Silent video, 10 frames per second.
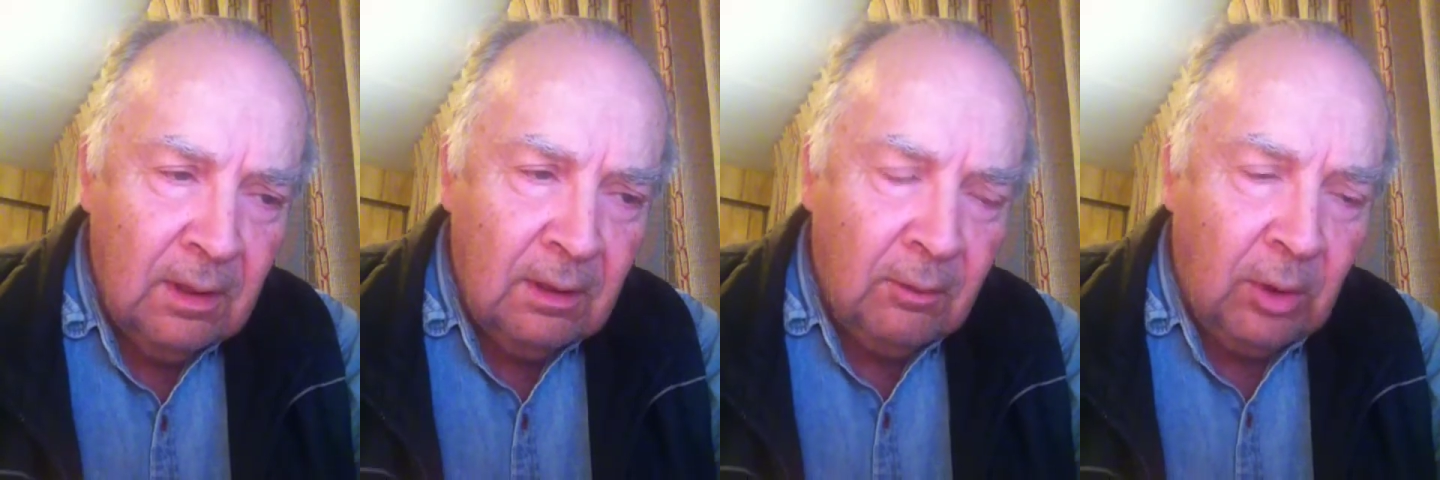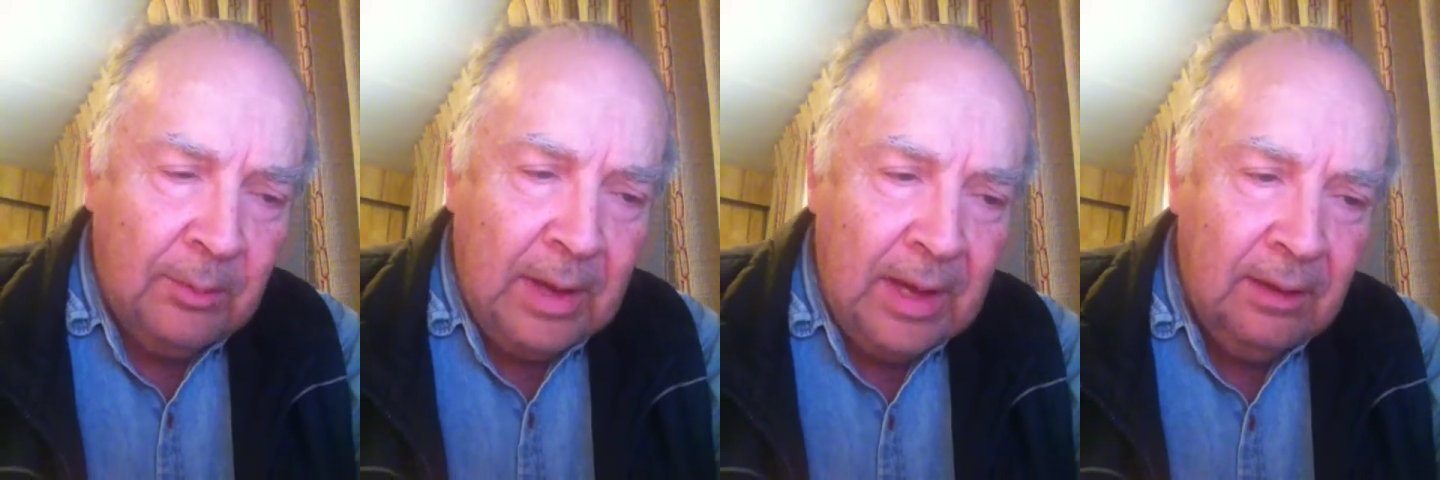Would a
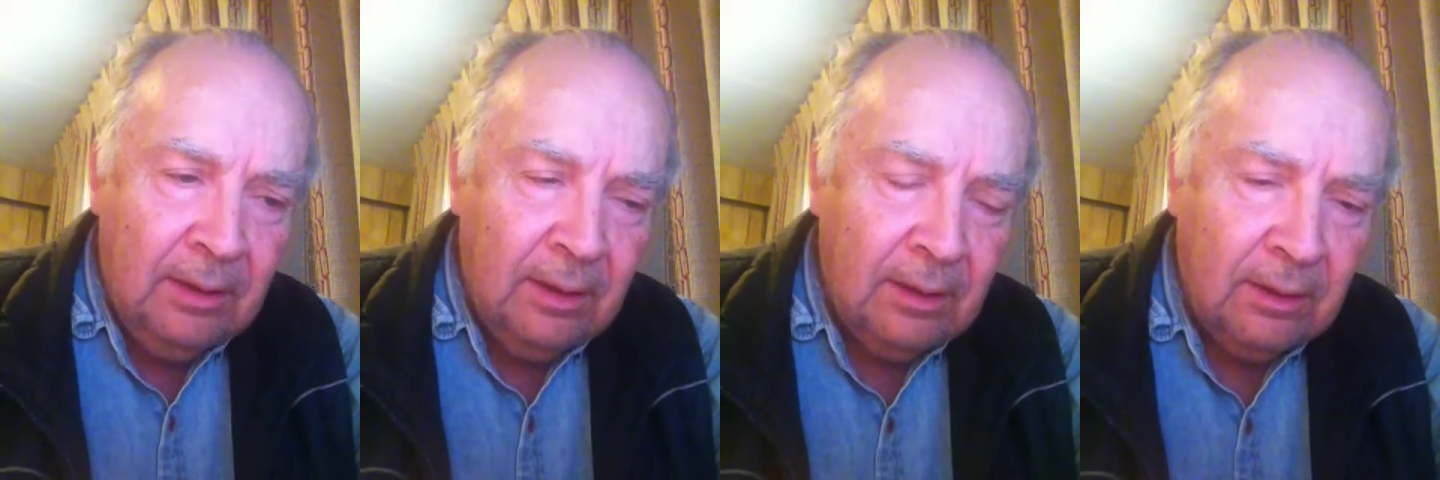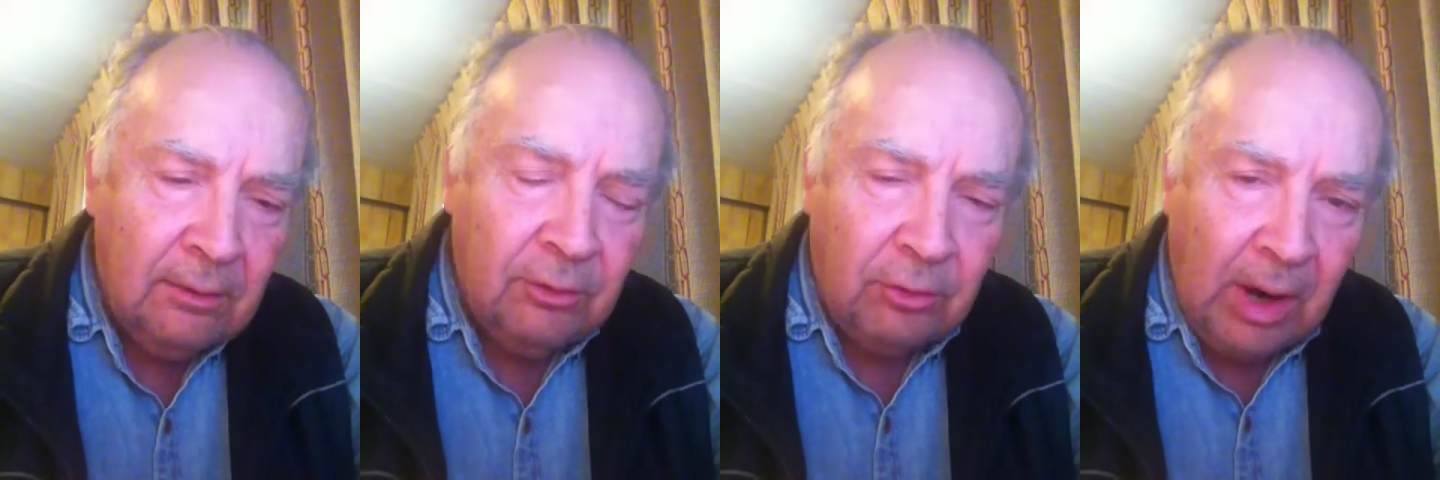man
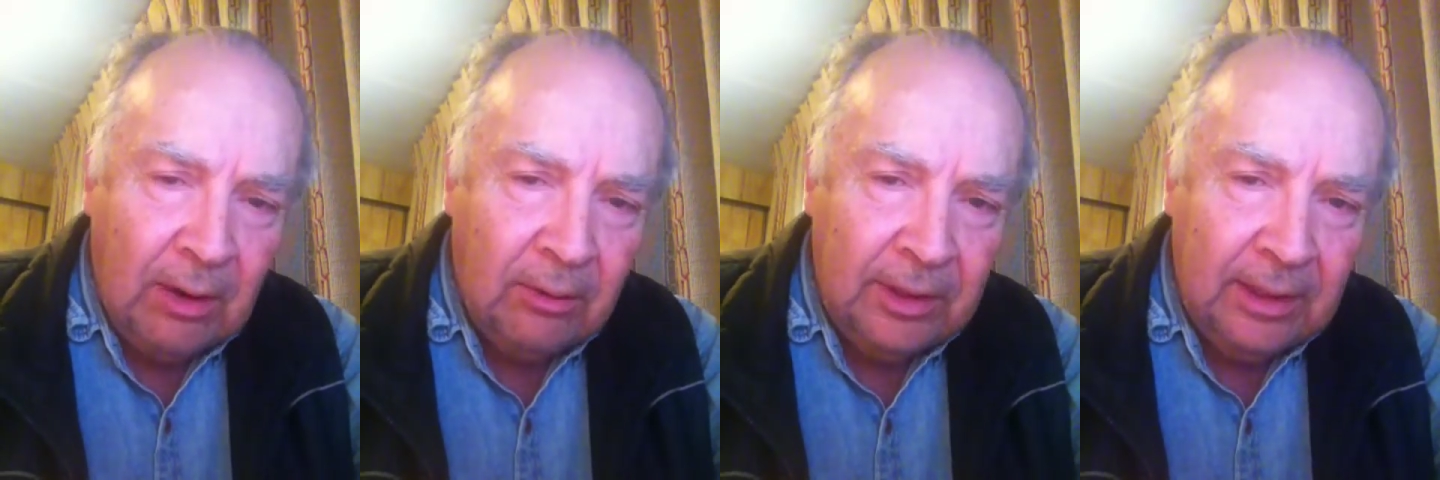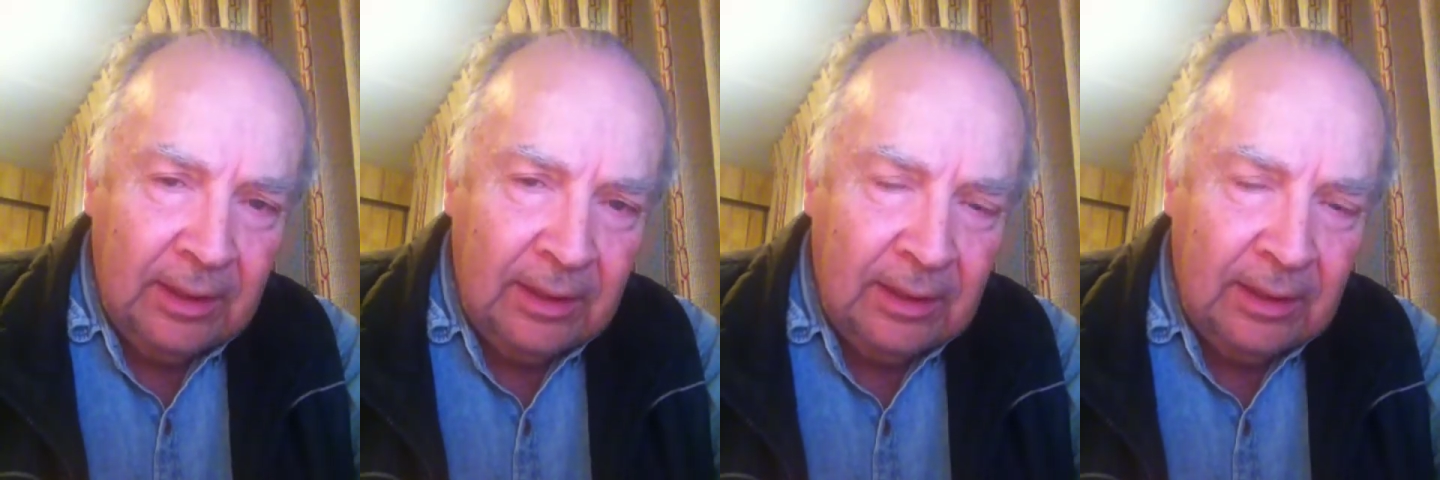drowning